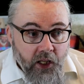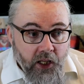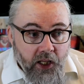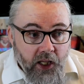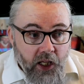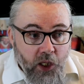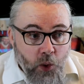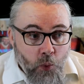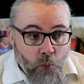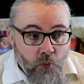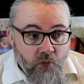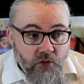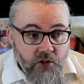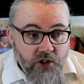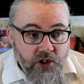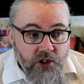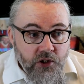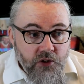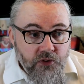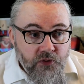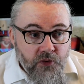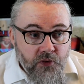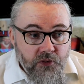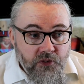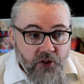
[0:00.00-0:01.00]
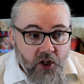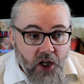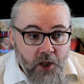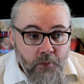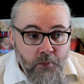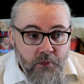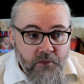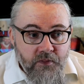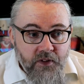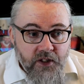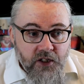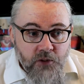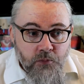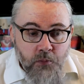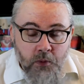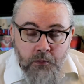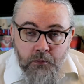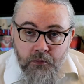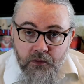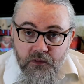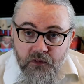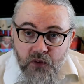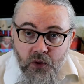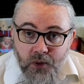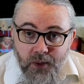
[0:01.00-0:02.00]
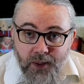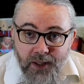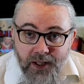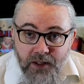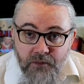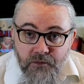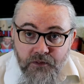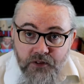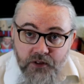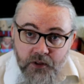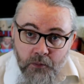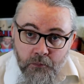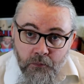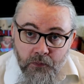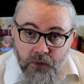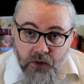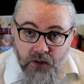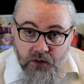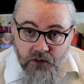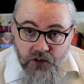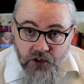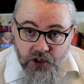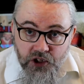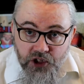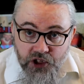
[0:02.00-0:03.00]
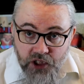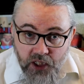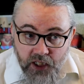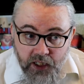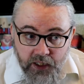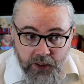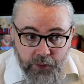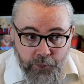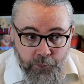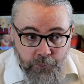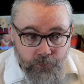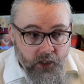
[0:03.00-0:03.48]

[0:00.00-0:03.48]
It will reduce the time investment before you have something to share.